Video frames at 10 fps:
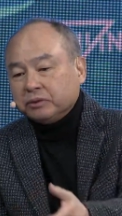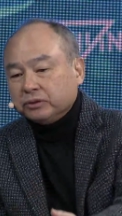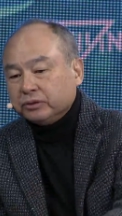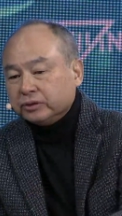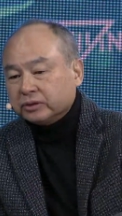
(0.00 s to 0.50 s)

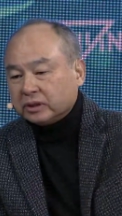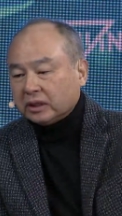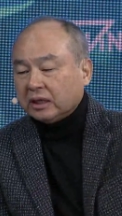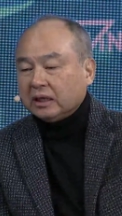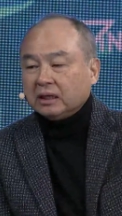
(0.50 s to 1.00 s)
use,
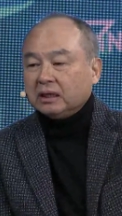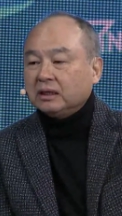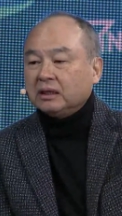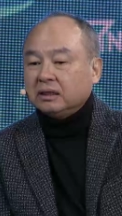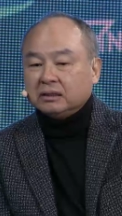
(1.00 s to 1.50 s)

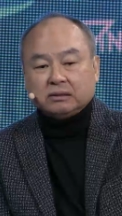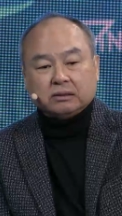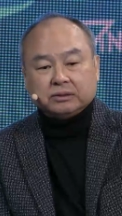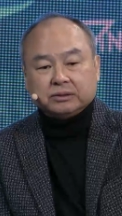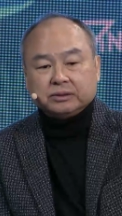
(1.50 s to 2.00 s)
uh, you
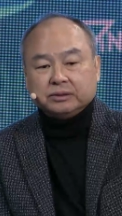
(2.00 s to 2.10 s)
know,